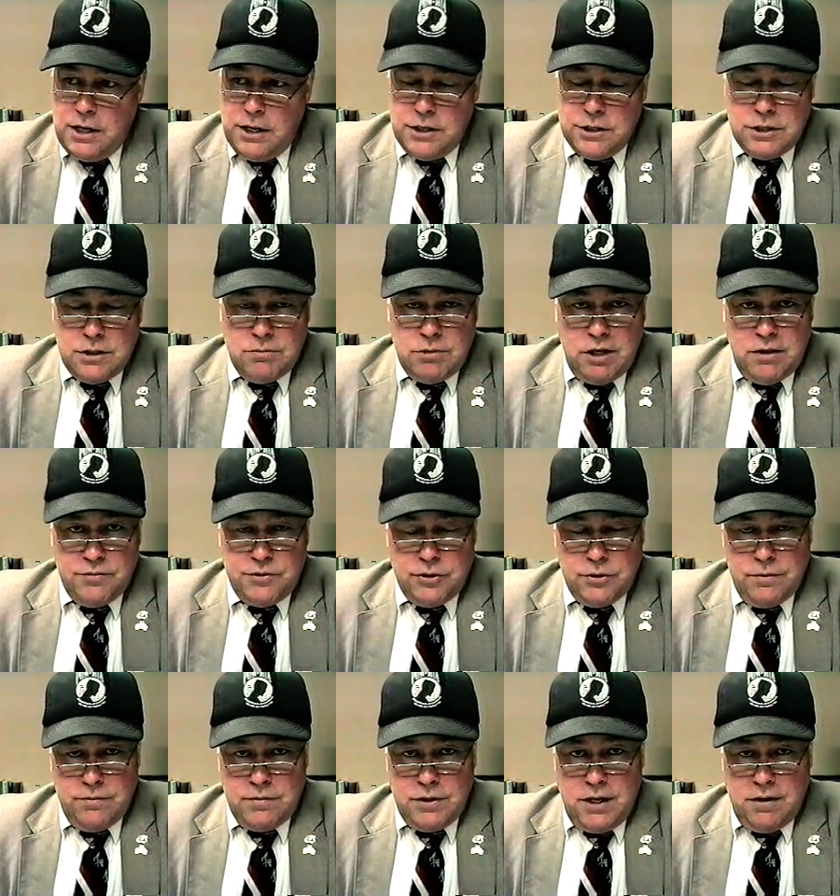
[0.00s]
some
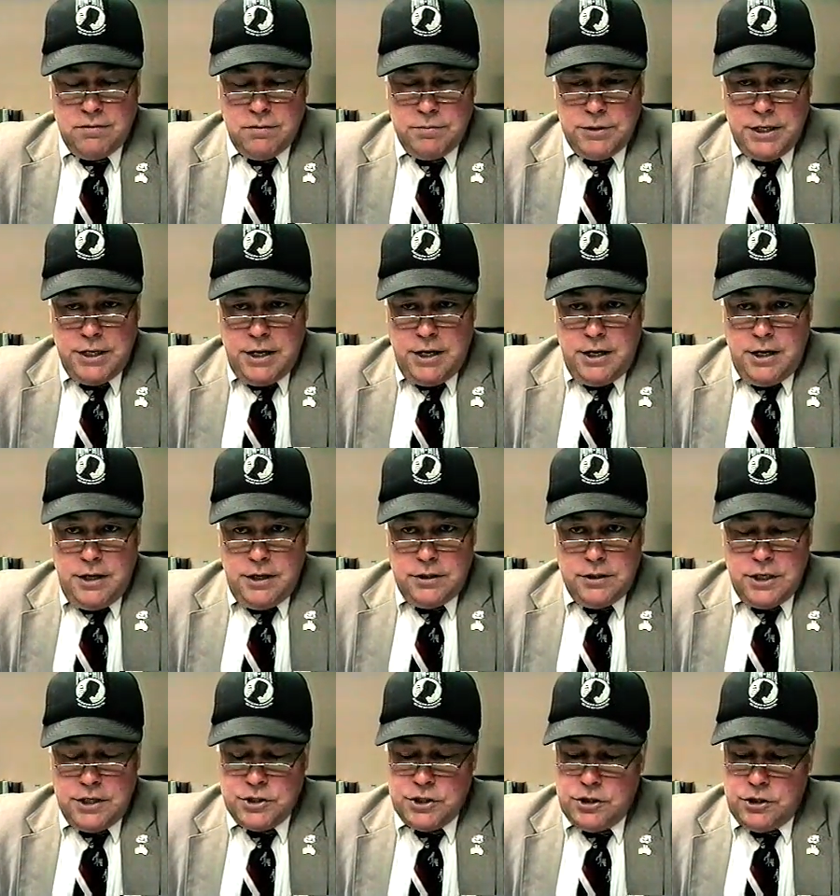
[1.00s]
officer of government
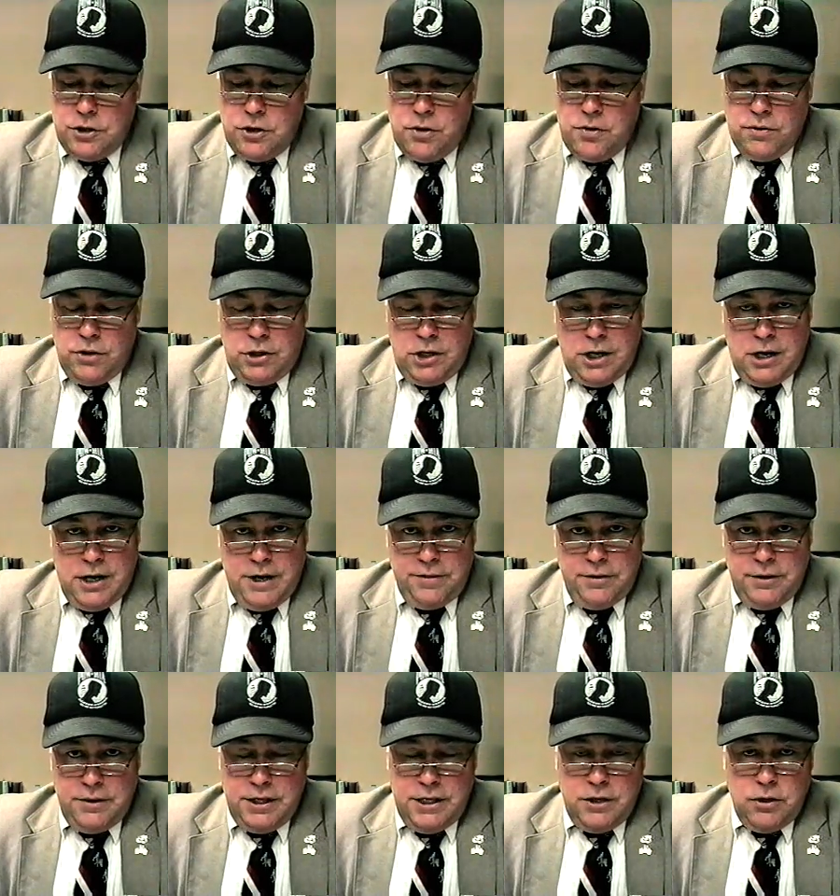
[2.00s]
doesn't know the law, and
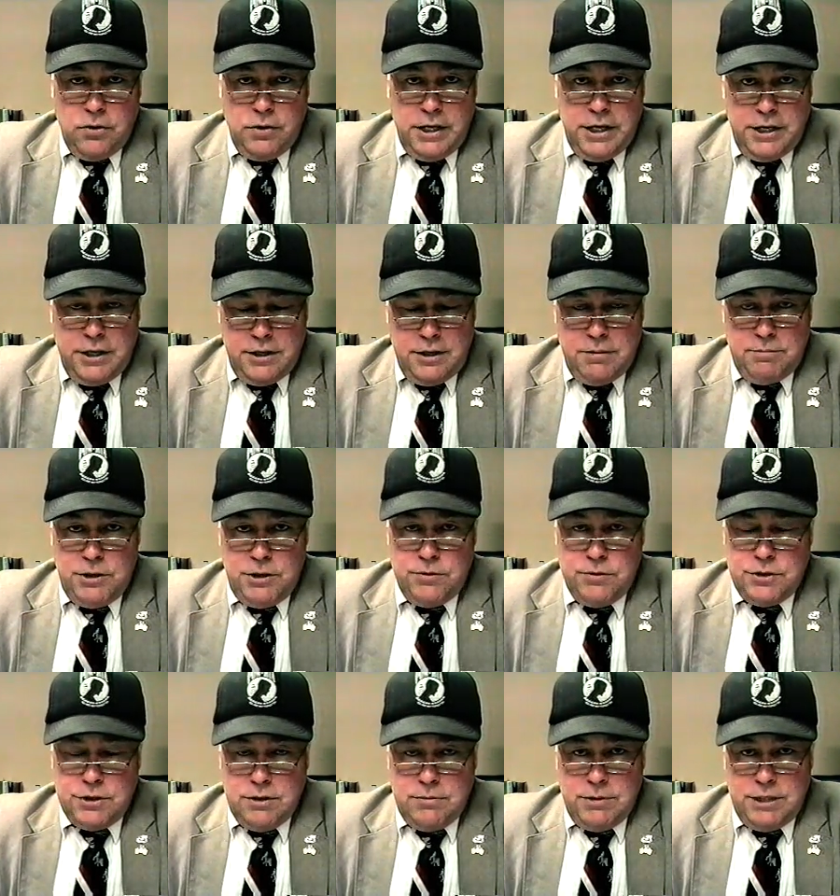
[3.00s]
then they go ahead and
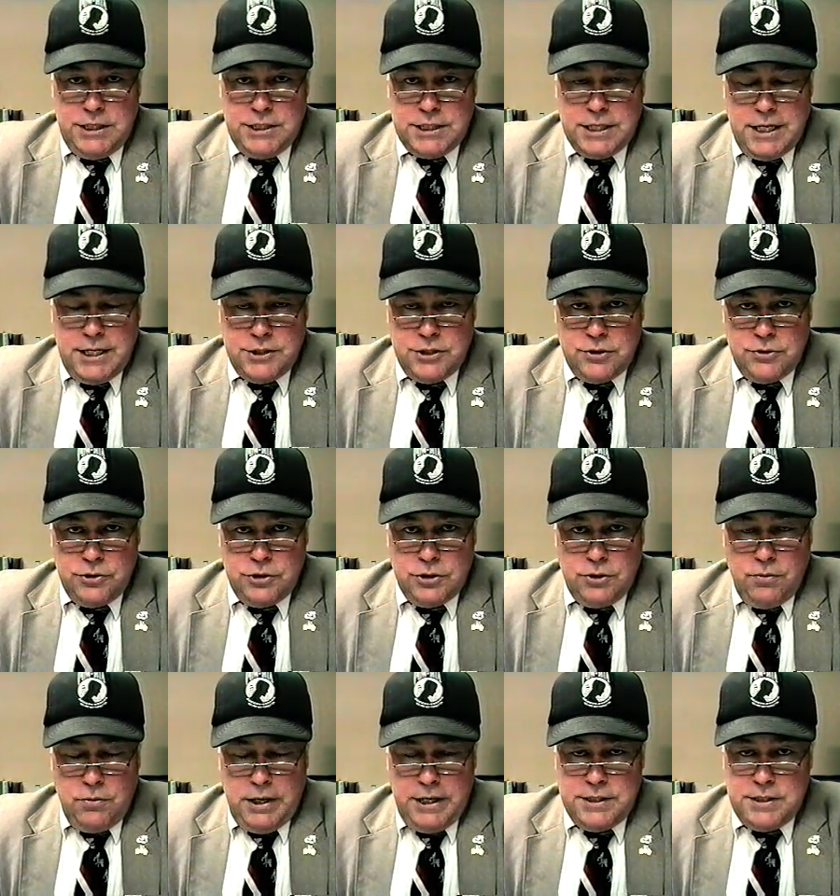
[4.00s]
abuse somebody's
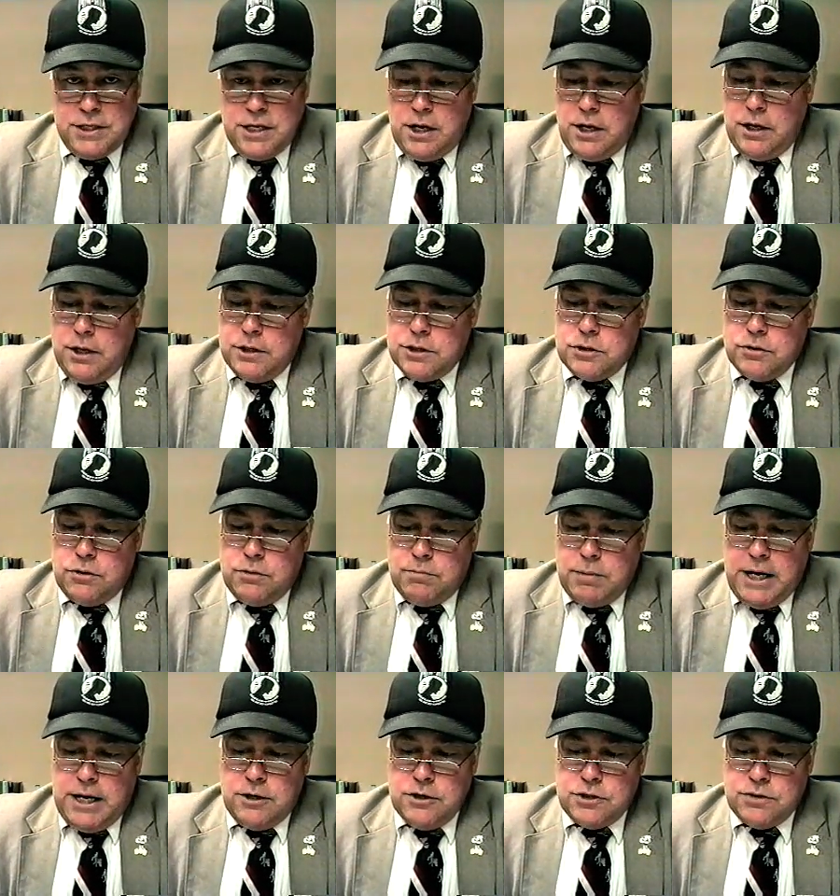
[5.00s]
constitutional rights. So in
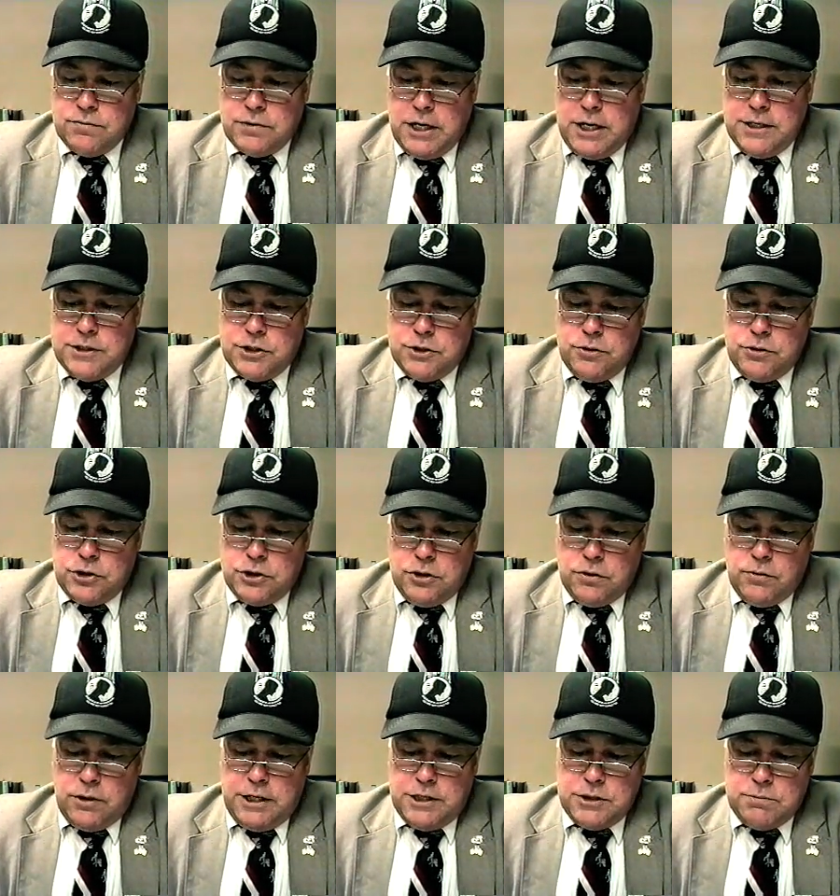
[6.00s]
matters of constitutional
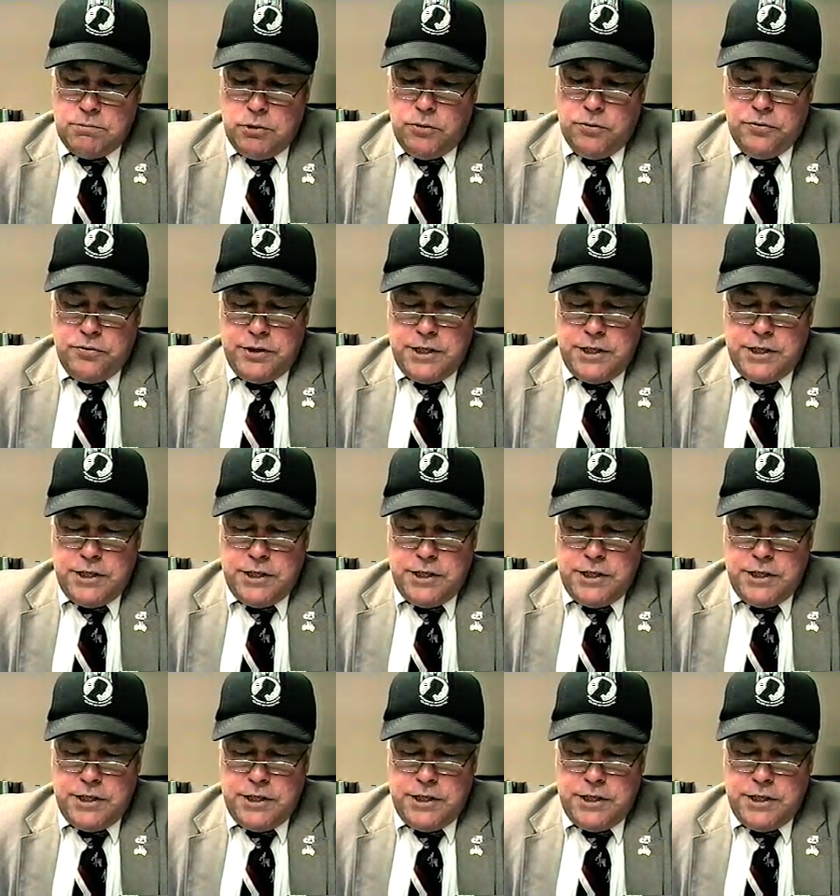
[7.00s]
rights, both